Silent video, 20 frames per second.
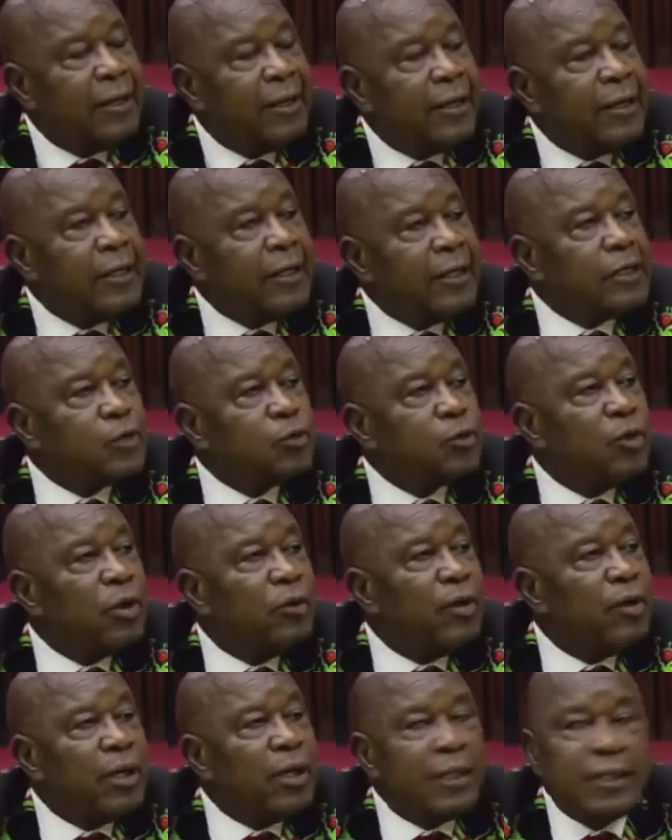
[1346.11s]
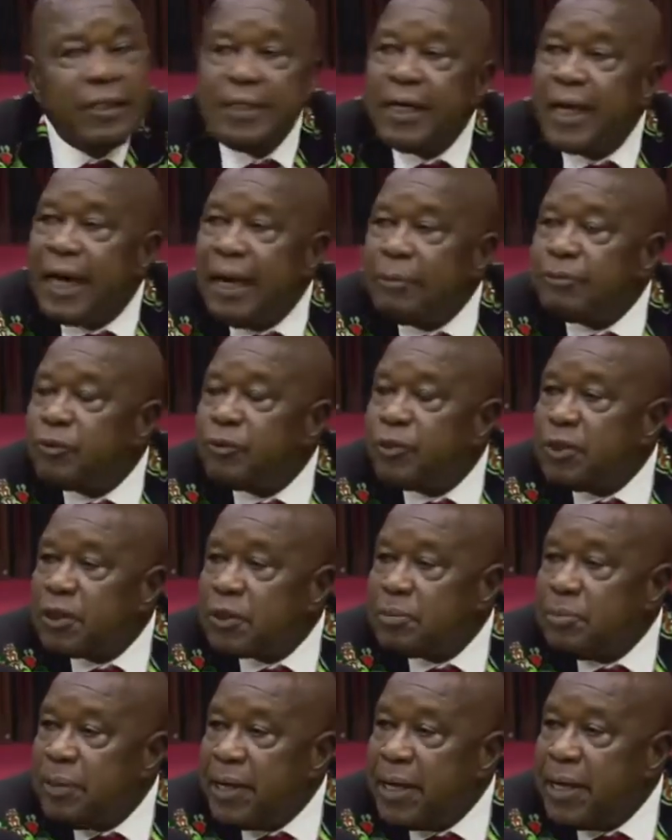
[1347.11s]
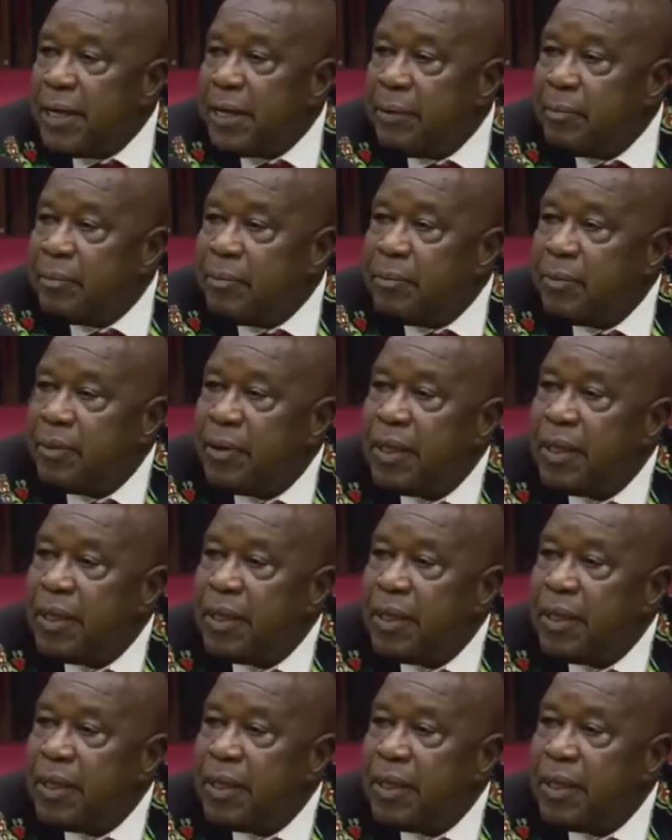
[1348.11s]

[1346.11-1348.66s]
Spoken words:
as we were leading up to this mayhem,